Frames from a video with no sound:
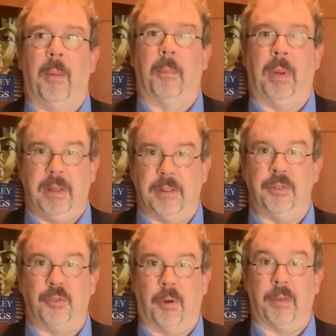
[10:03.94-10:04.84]
Please
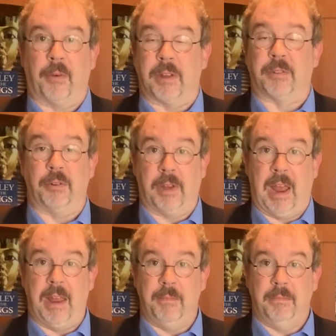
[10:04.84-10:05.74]
enjoy the rest of your
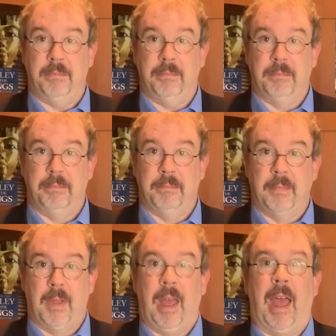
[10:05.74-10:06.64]
day,
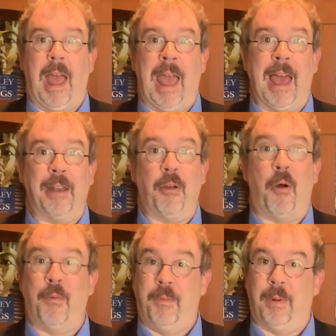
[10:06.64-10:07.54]
and
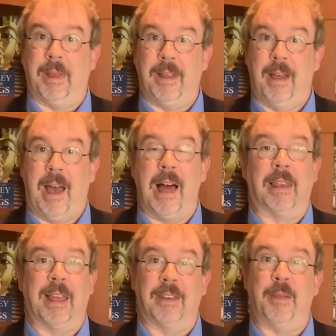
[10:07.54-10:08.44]
hopefully I'll
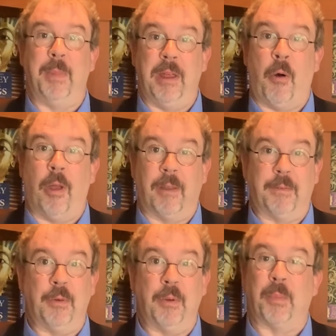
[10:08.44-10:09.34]
get to meet all of
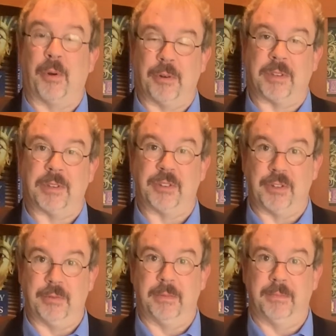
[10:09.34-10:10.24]
you in person
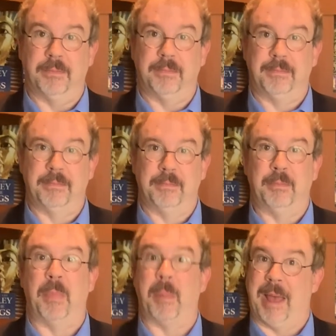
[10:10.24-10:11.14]
soon.
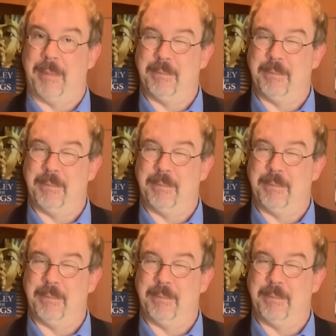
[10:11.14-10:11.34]
Bye-bye.